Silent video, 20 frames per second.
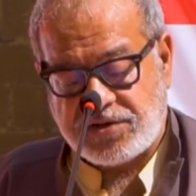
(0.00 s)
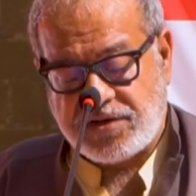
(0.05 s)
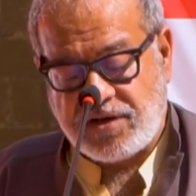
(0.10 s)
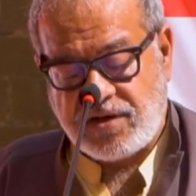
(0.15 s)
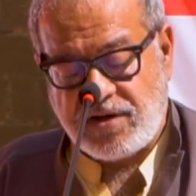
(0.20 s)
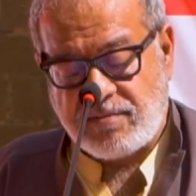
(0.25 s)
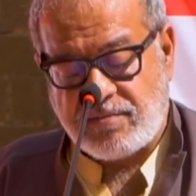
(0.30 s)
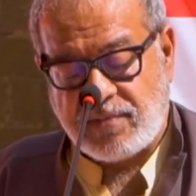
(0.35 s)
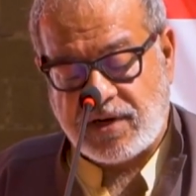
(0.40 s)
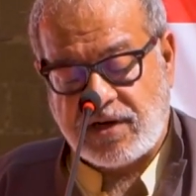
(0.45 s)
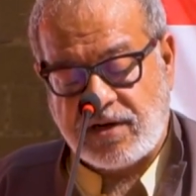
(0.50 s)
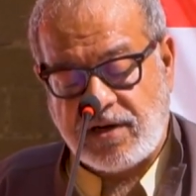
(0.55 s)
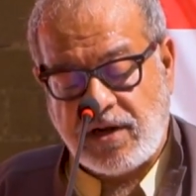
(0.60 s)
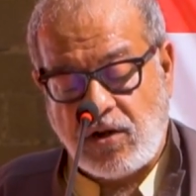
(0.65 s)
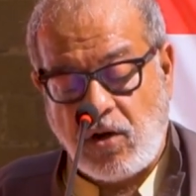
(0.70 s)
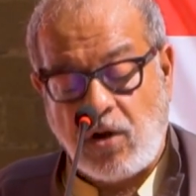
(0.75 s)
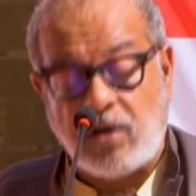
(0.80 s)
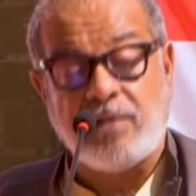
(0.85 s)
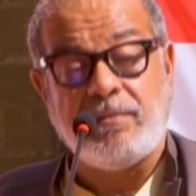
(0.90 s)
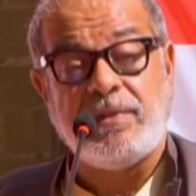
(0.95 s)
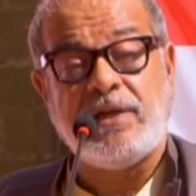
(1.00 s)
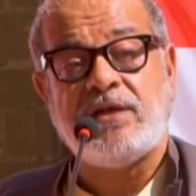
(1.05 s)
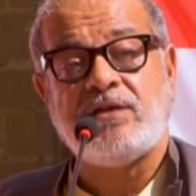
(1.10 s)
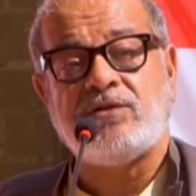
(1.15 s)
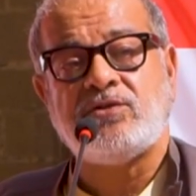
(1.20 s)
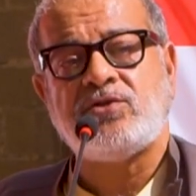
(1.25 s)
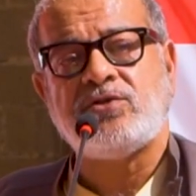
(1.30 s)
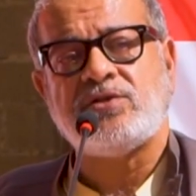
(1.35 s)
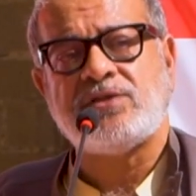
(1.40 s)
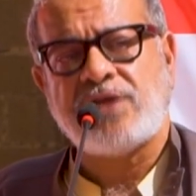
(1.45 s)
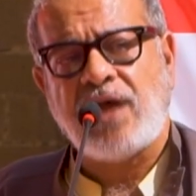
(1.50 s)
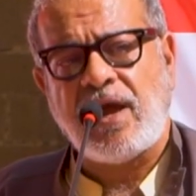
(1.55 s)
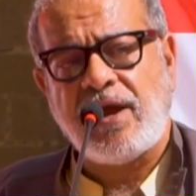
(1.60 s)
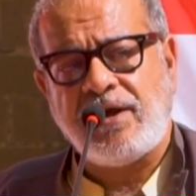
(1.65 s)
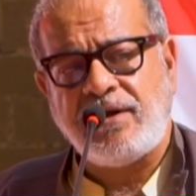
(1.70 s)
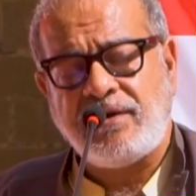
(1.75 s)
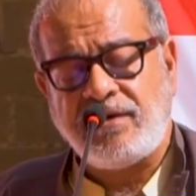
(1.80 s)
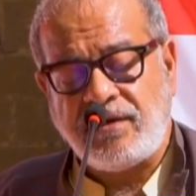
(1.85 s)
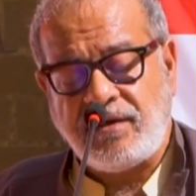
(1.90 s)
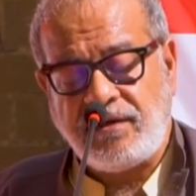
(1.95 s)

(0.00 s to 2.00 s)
but in economy and society,